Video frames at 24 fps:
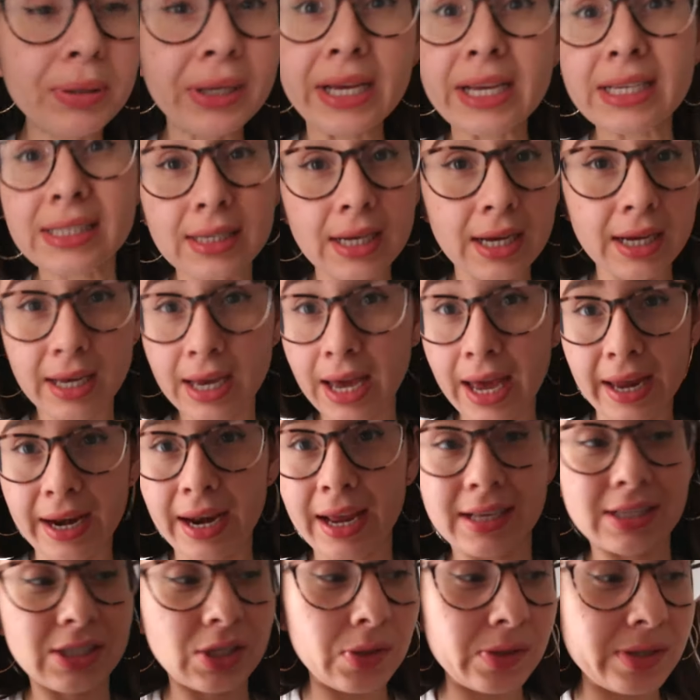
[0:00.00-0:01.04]
please, again,
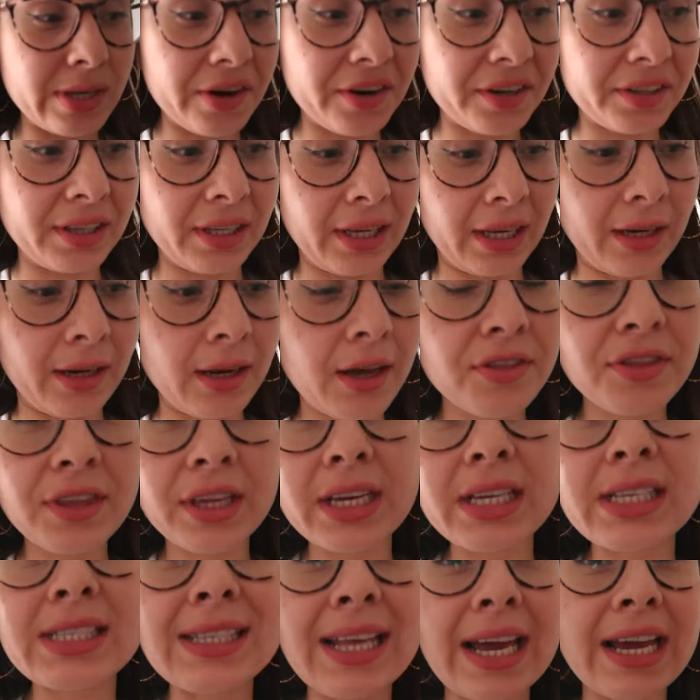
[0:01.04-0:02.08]
excuse everything.
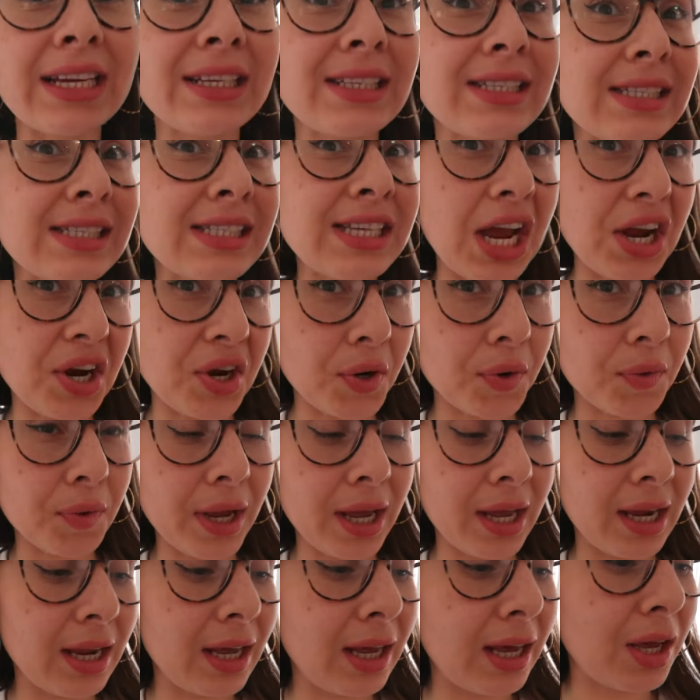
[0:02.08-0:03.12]
Nothing is like
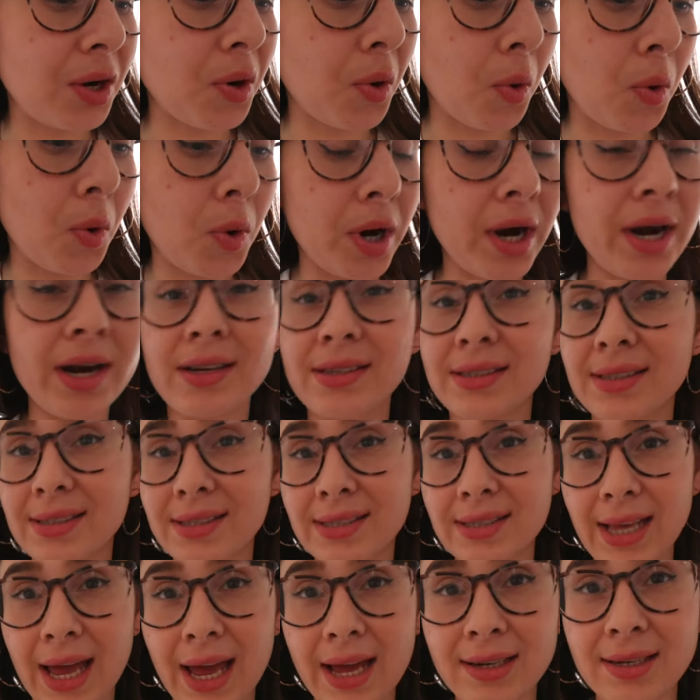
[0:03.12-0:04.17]
decorated or
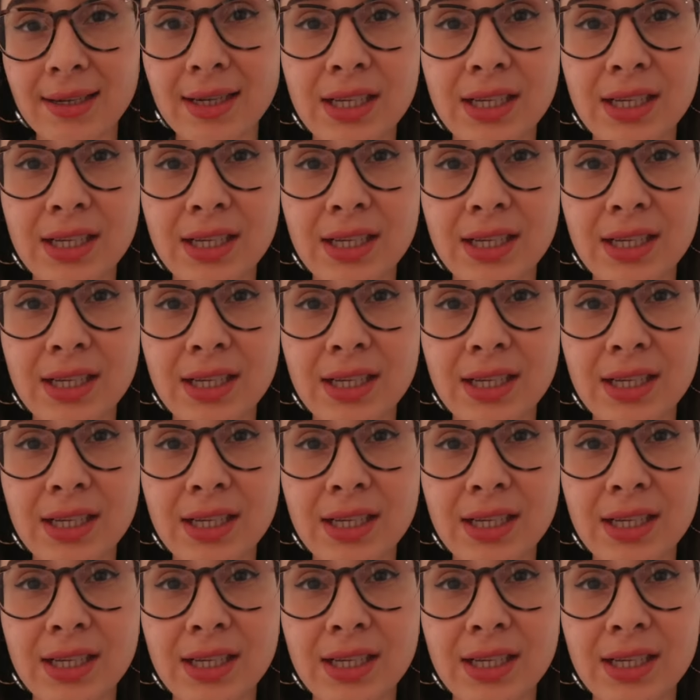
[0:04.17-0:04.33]
set